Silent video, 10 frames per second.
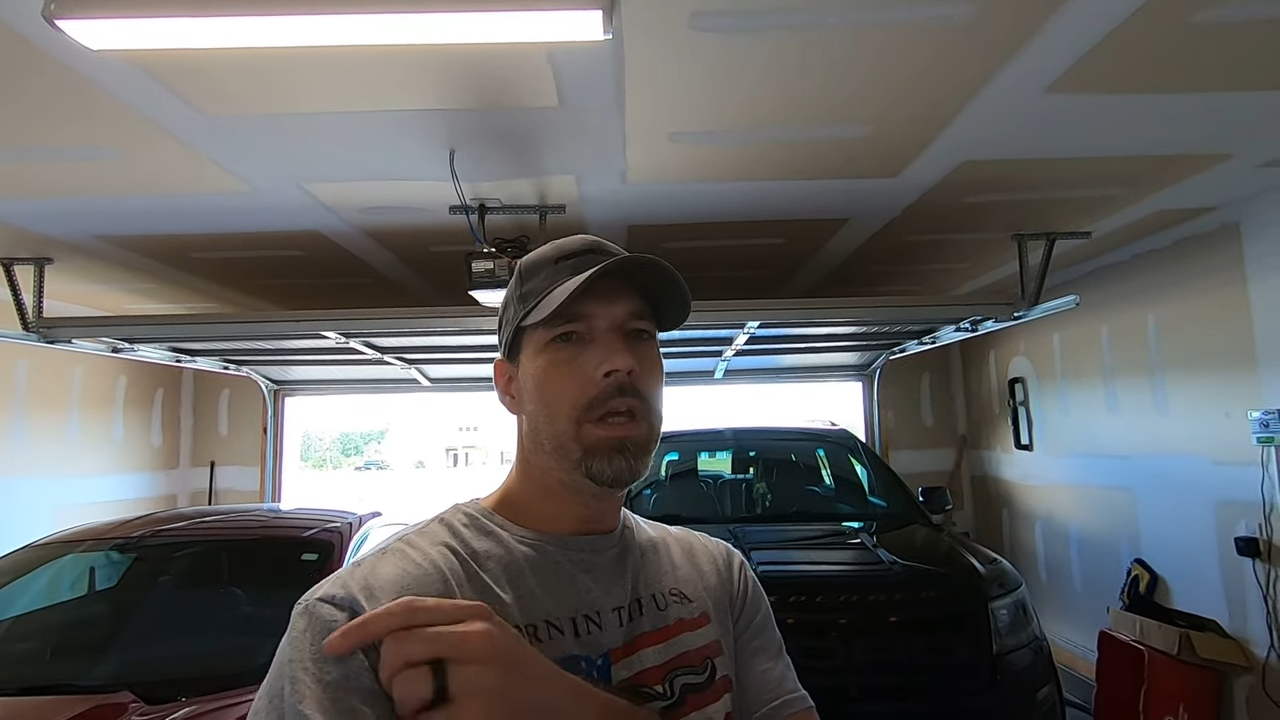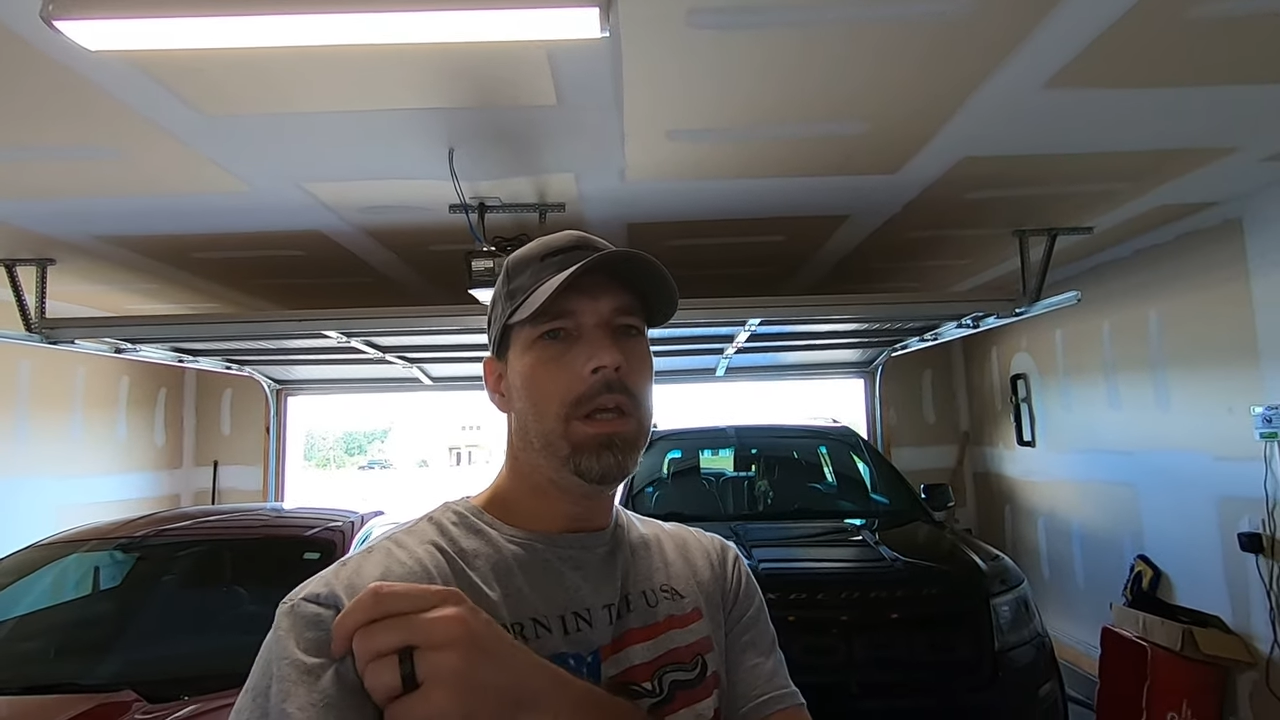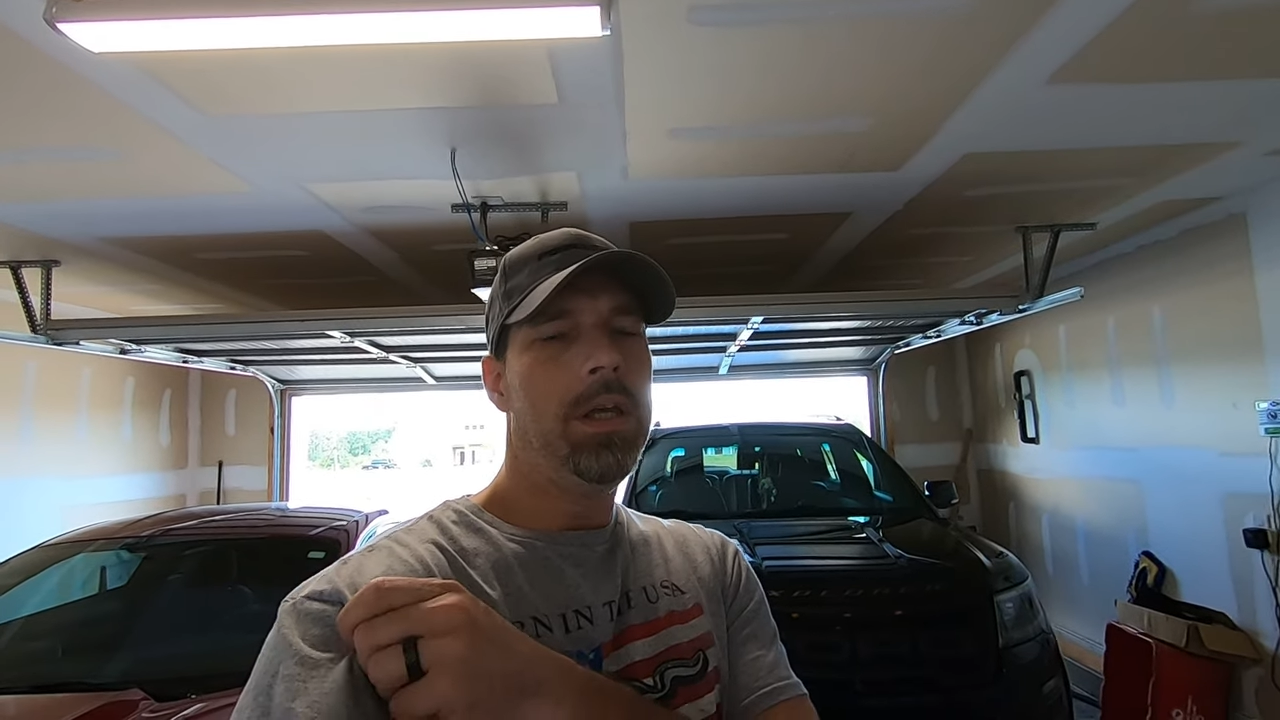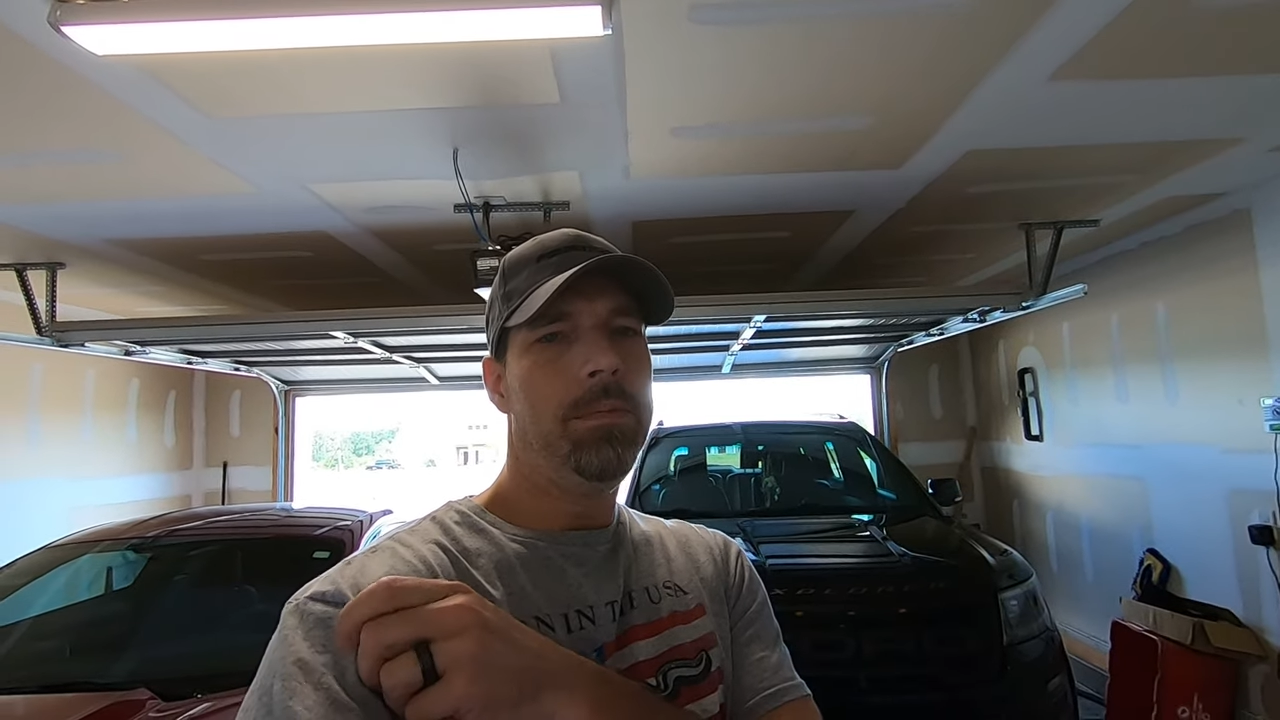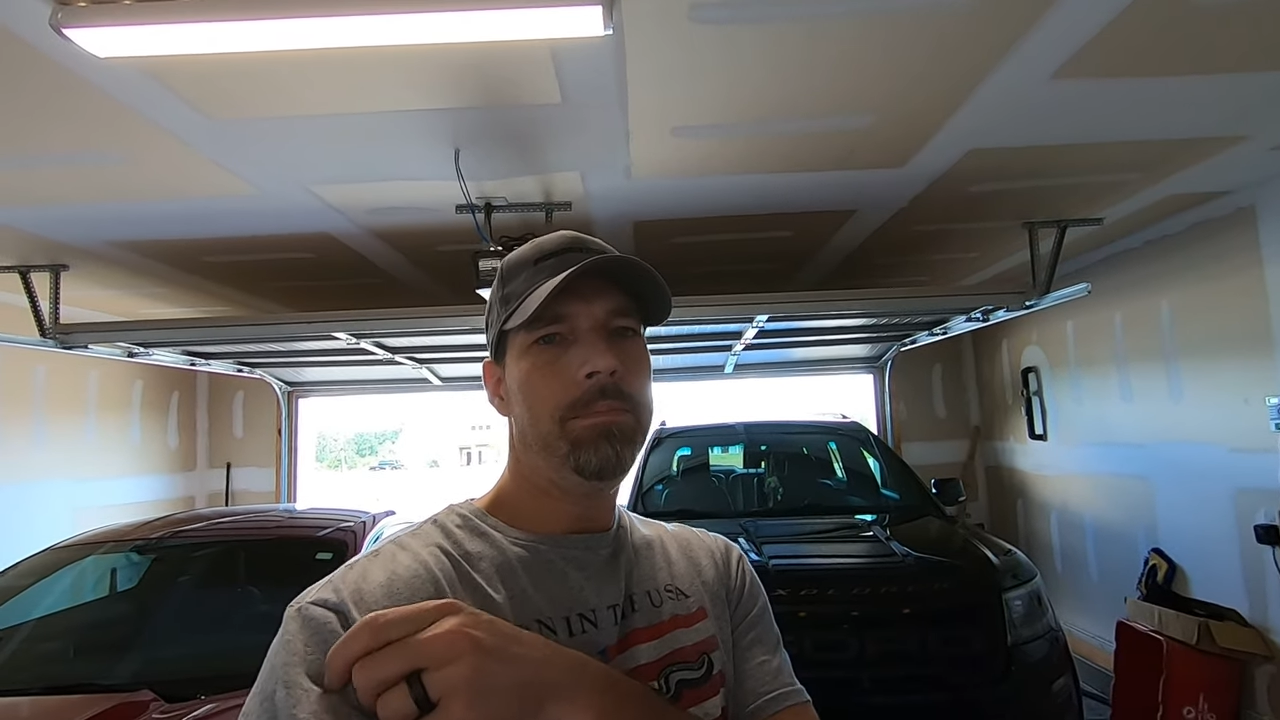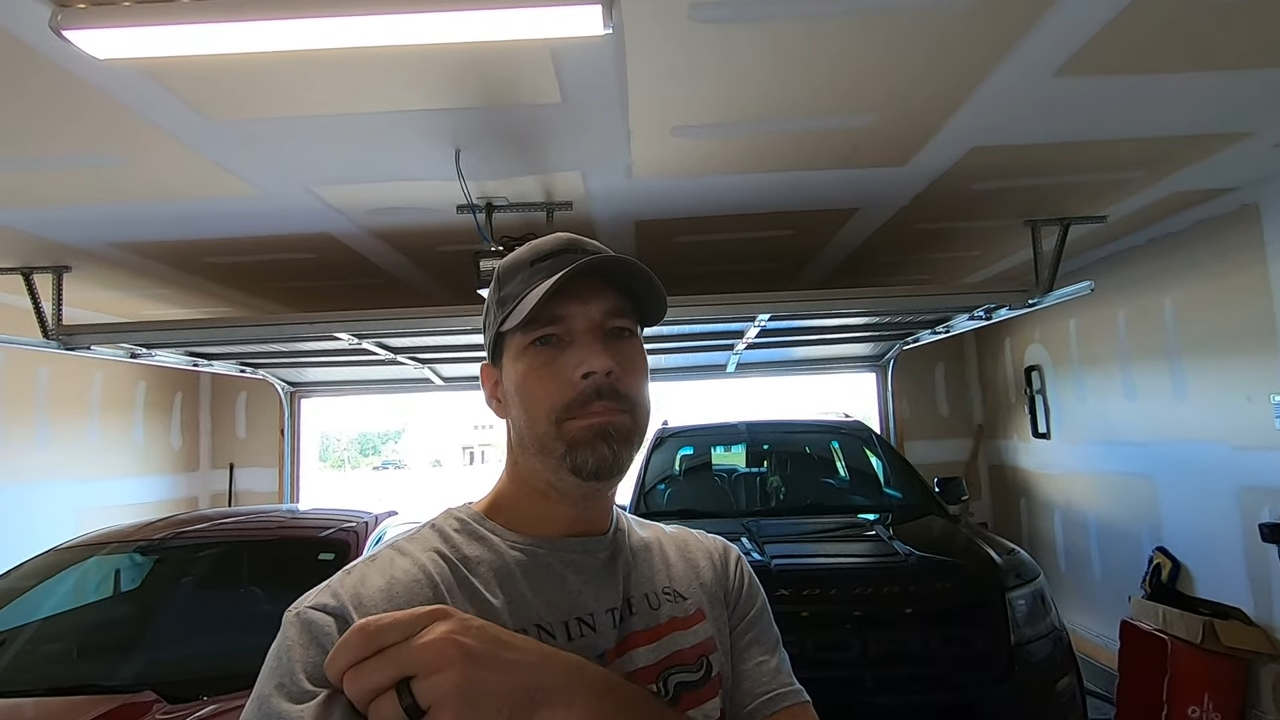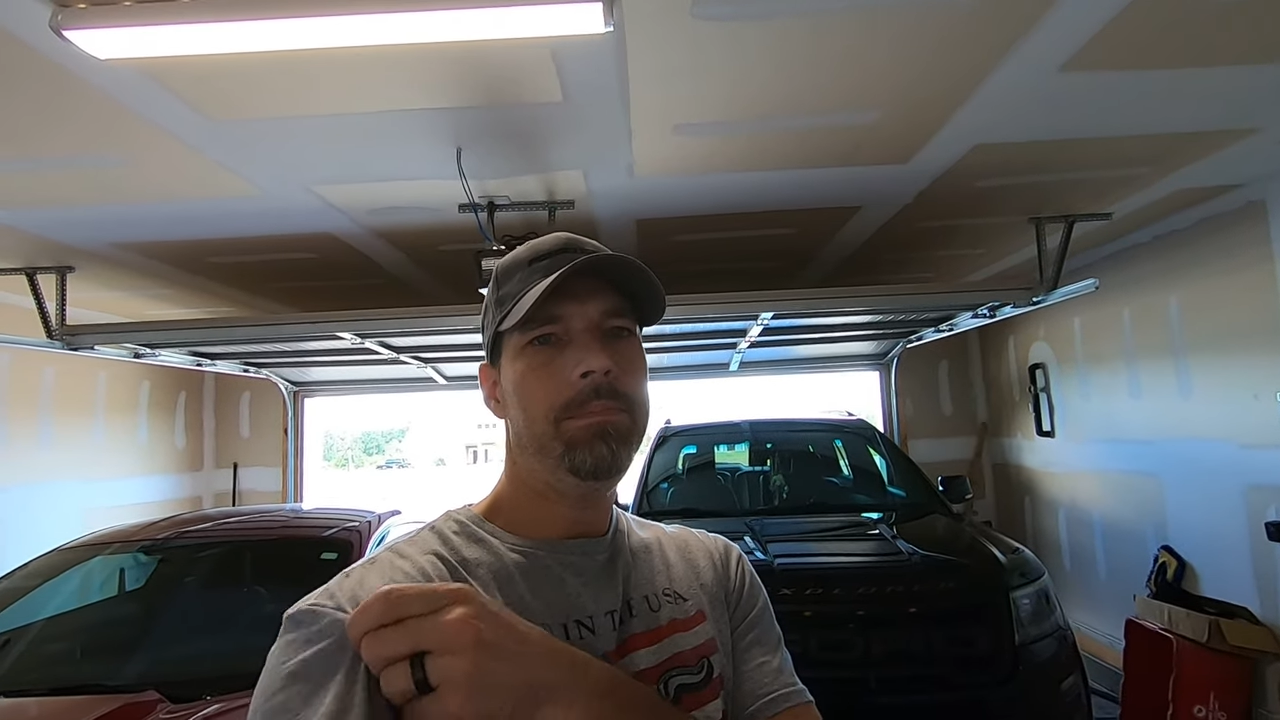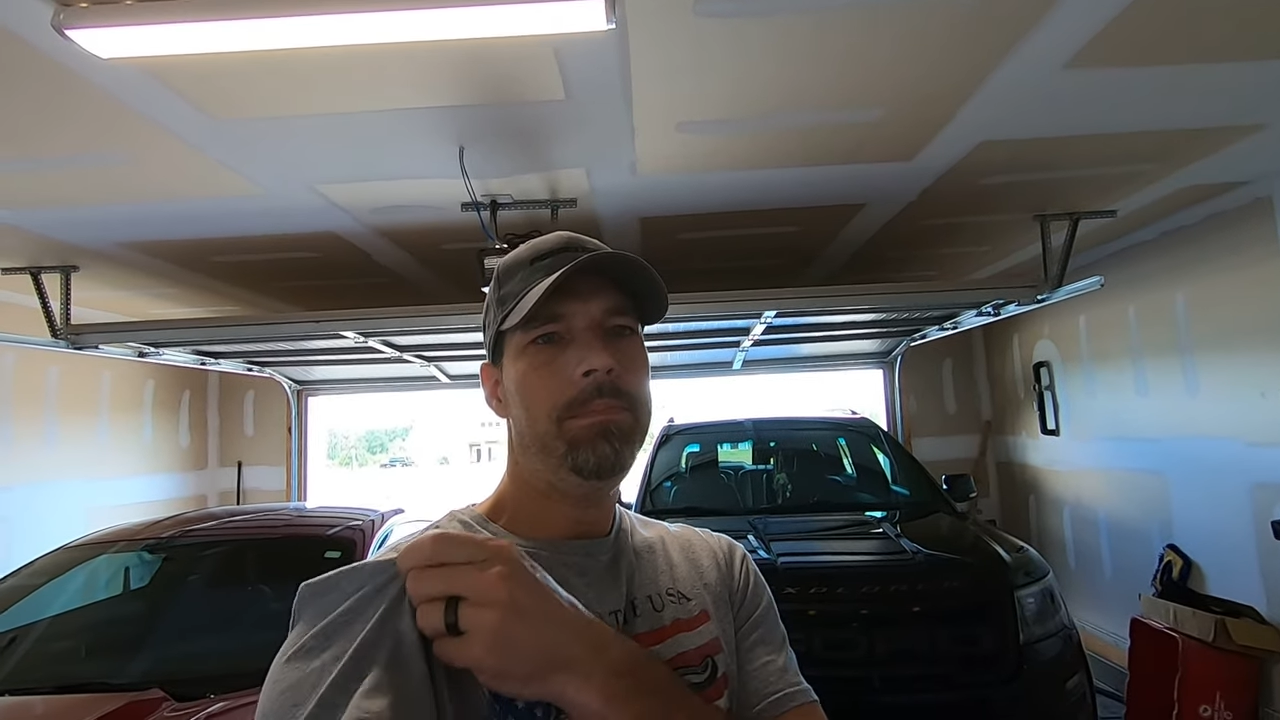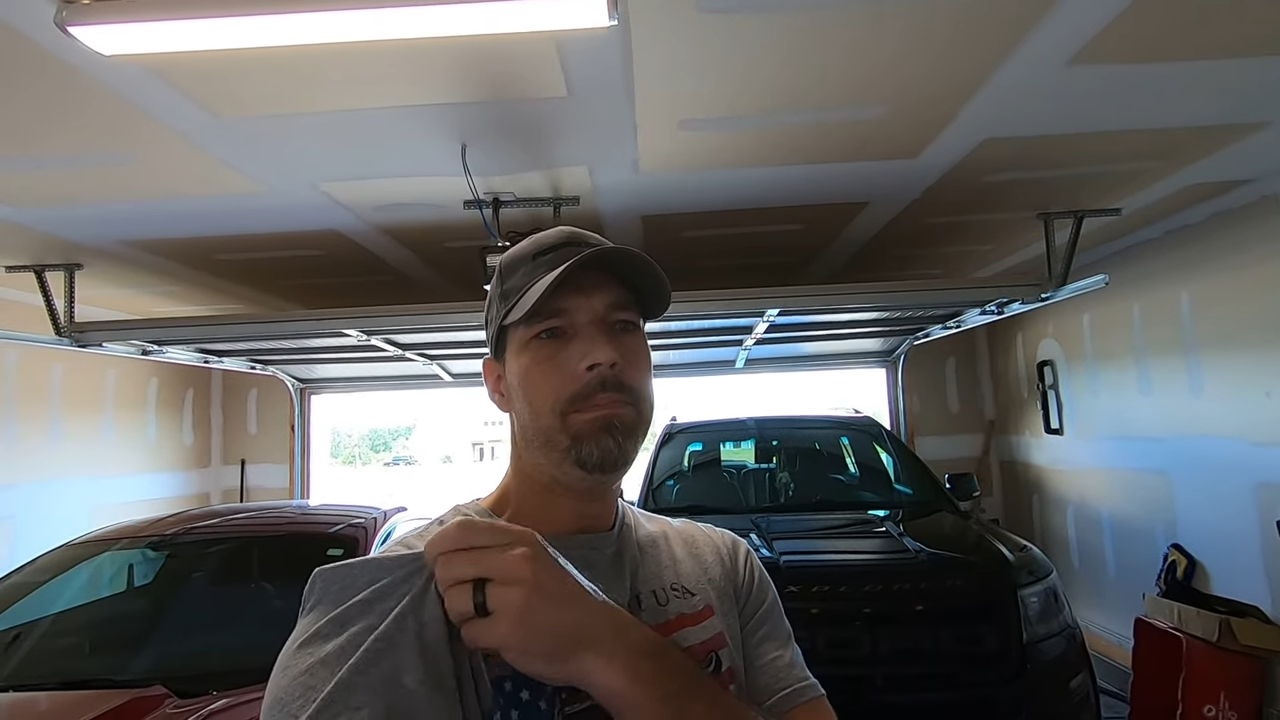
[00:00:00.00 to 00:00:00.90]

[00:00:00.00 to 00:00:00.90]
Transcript: um,